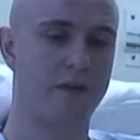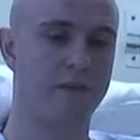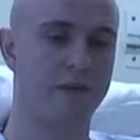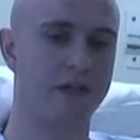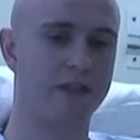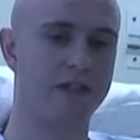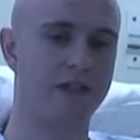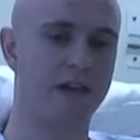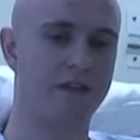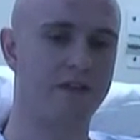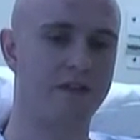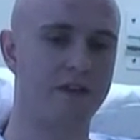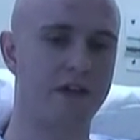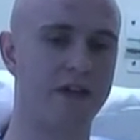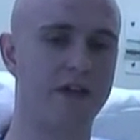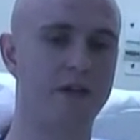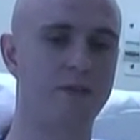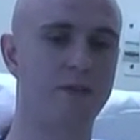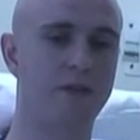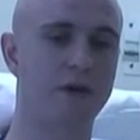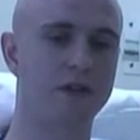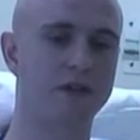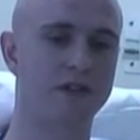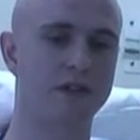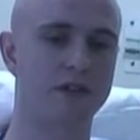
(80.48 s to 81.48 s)
it definitely
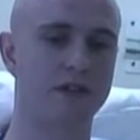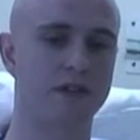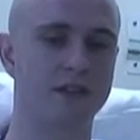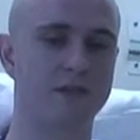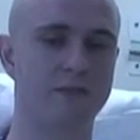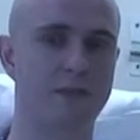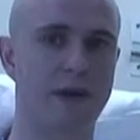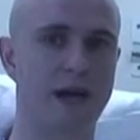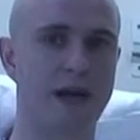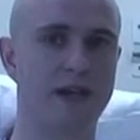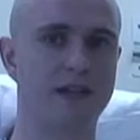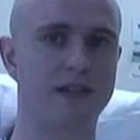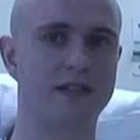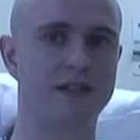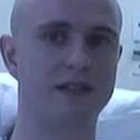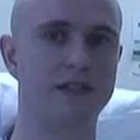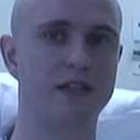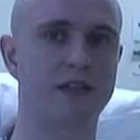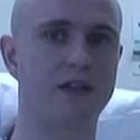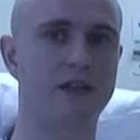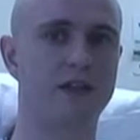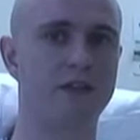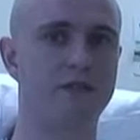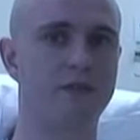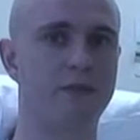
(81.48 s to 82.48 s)
wasn't as bad as it
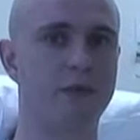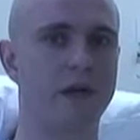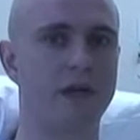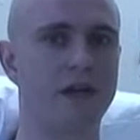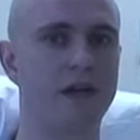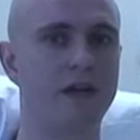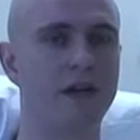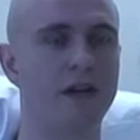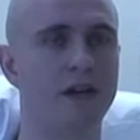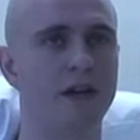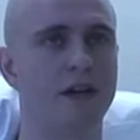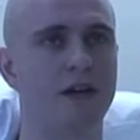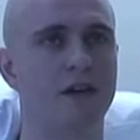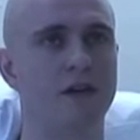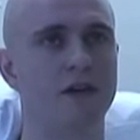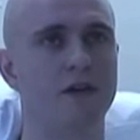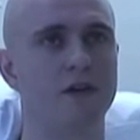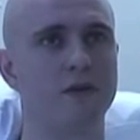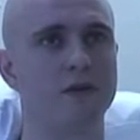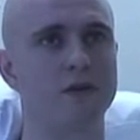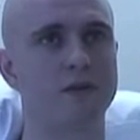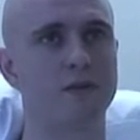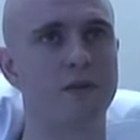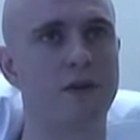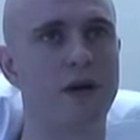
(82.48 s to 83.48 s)
could have been,
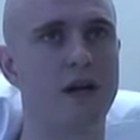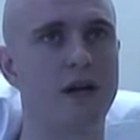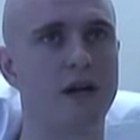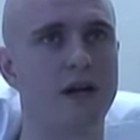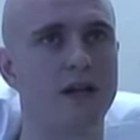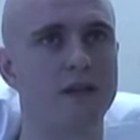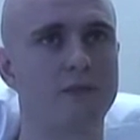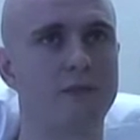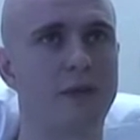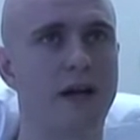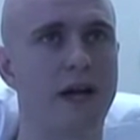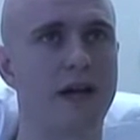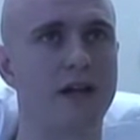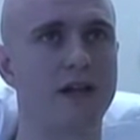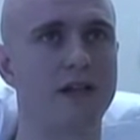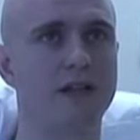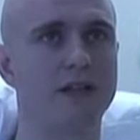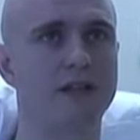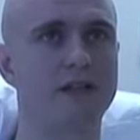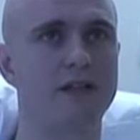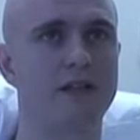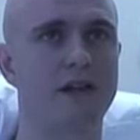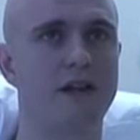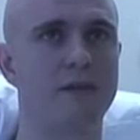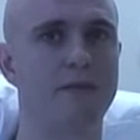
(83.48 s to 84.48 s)
or as bad
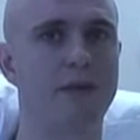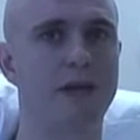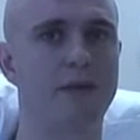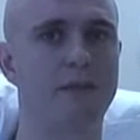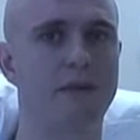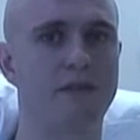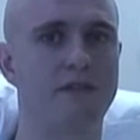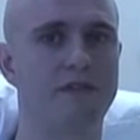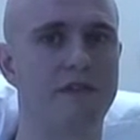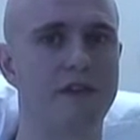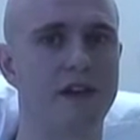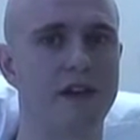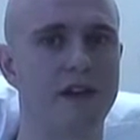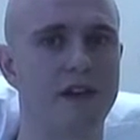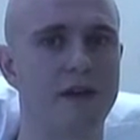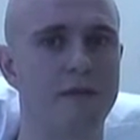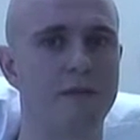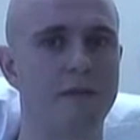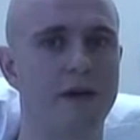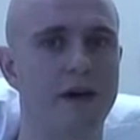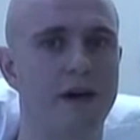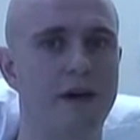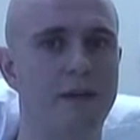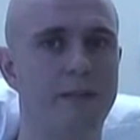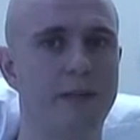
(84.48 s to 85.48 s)
as I maybe feared it
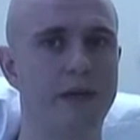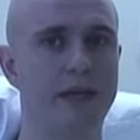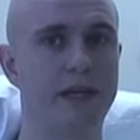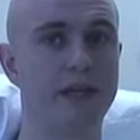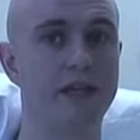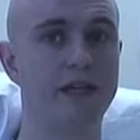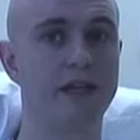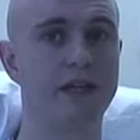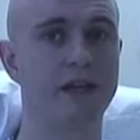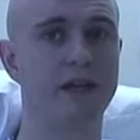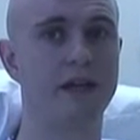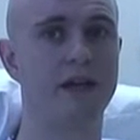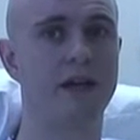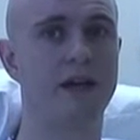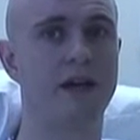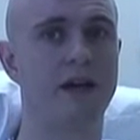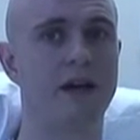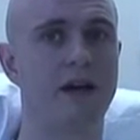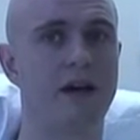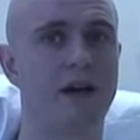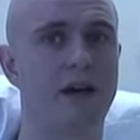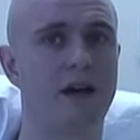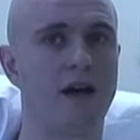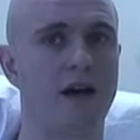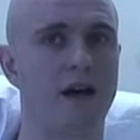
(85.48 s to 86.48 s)
might be.
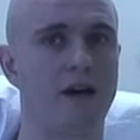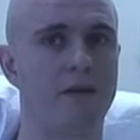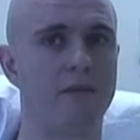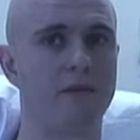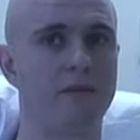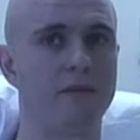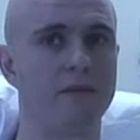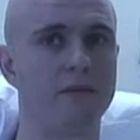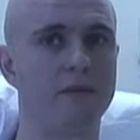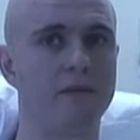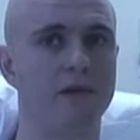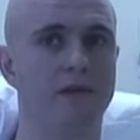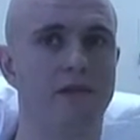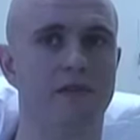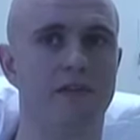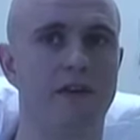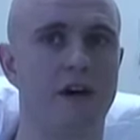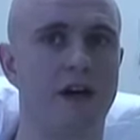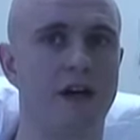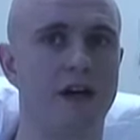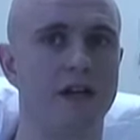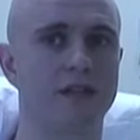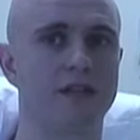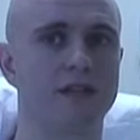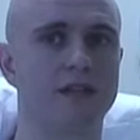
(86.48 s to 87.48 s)
The
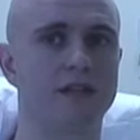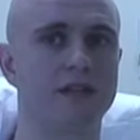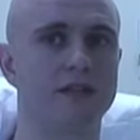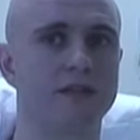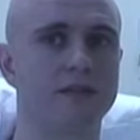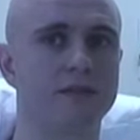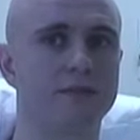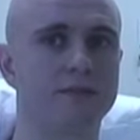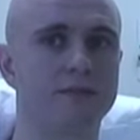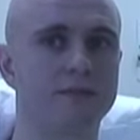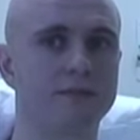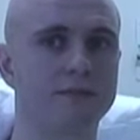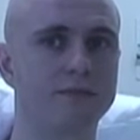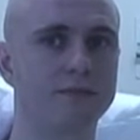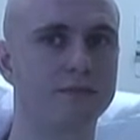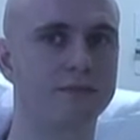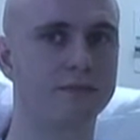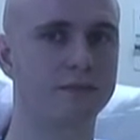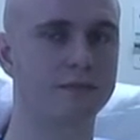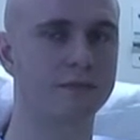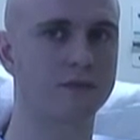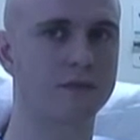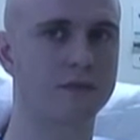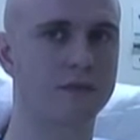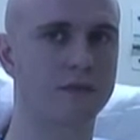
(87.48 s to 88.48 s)
first
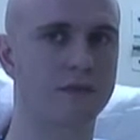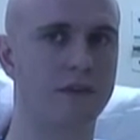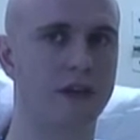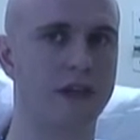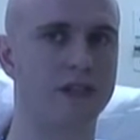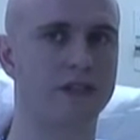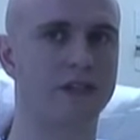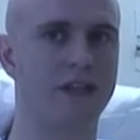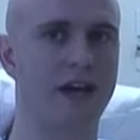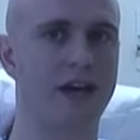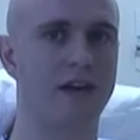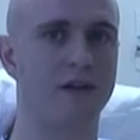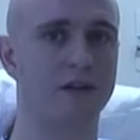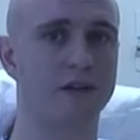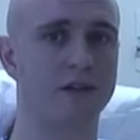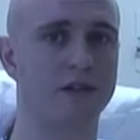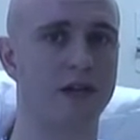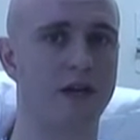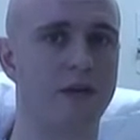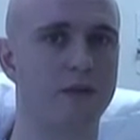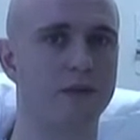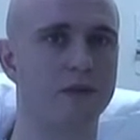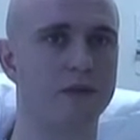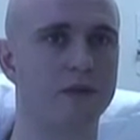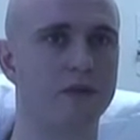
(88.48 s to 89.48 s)
day or
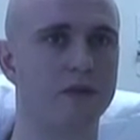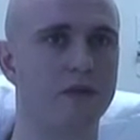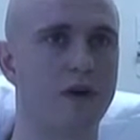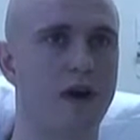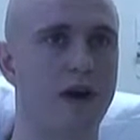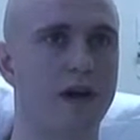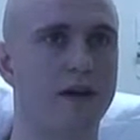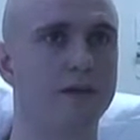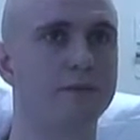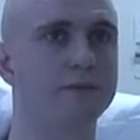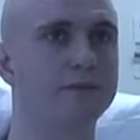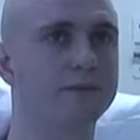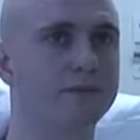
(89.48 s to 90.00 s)
so was all right.